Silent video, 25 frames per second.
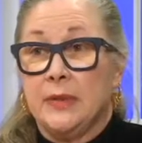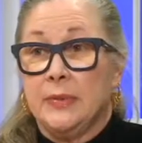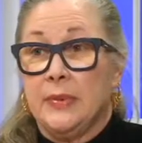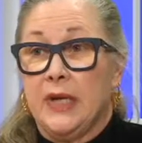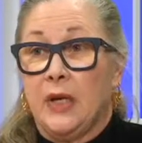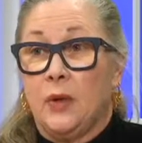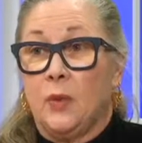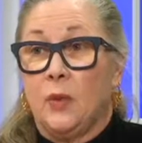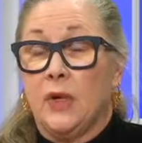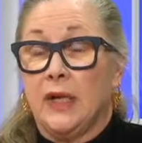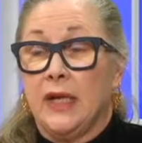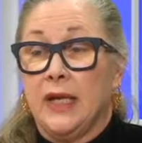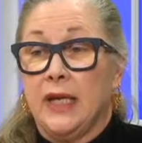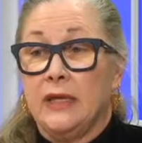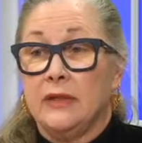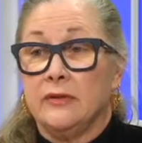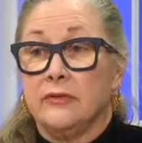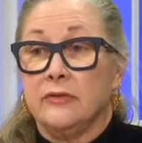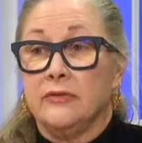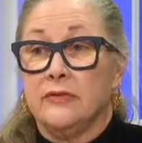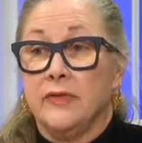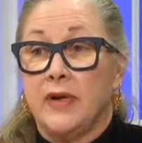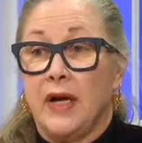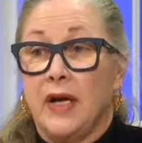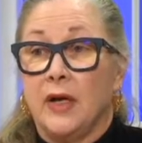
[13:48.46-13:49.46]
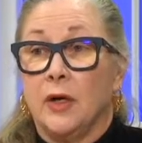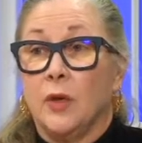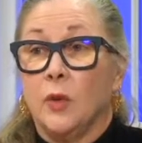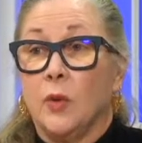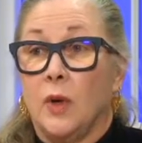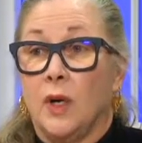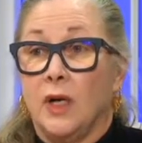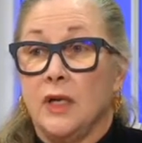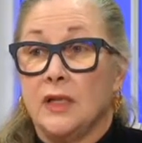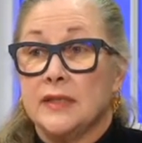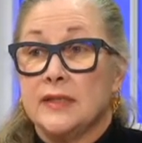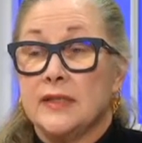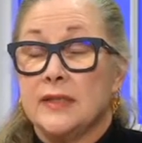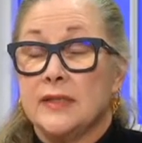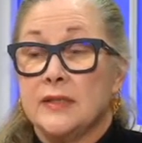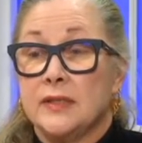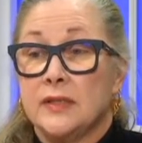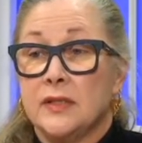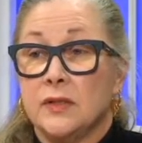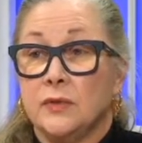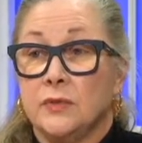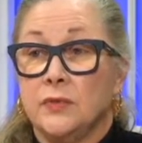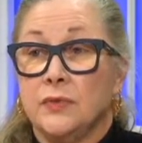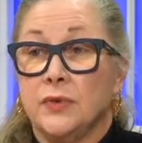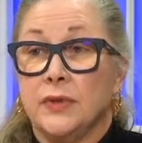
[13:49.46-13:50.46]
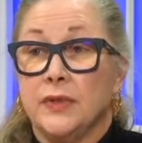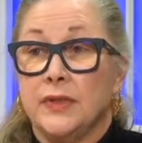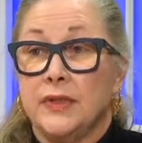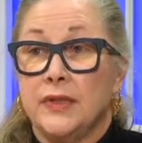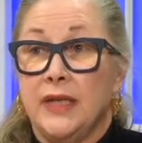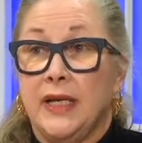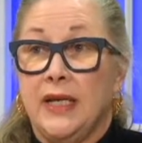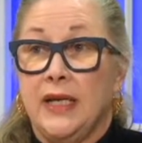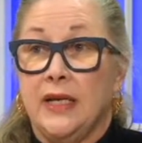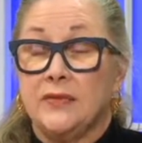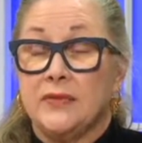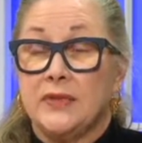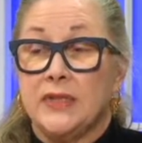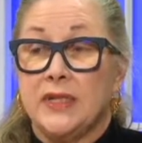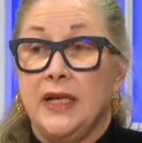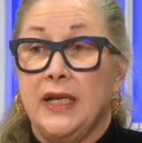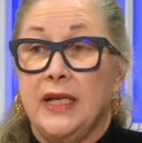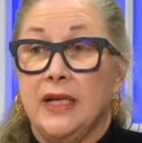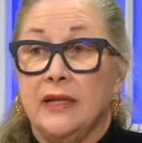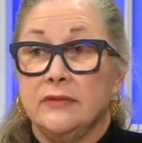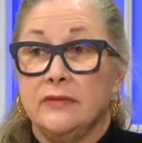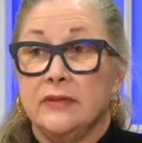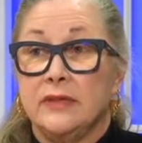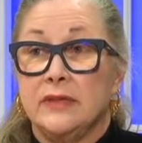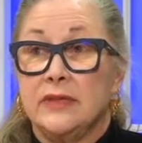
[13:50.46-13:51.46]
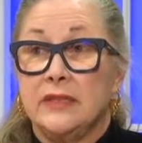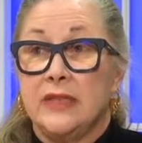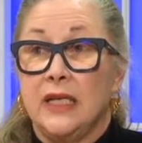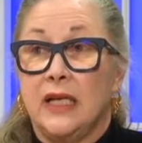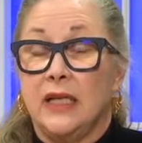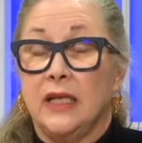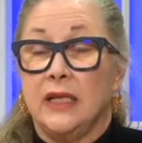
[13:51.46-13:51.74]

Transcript: about what kind of firewalls and so forth they have to have, and